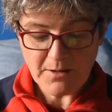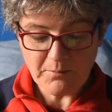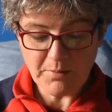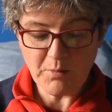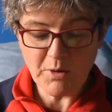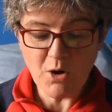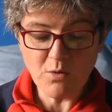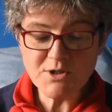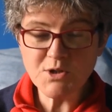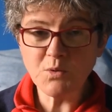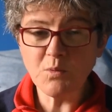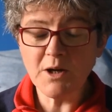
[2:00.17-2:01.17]
But we
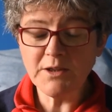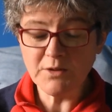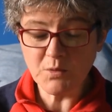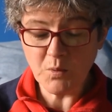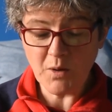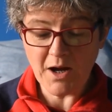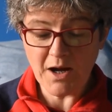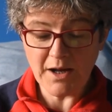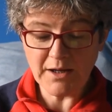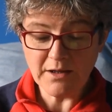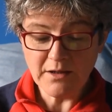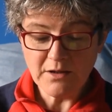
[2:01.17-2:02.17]
also wonder why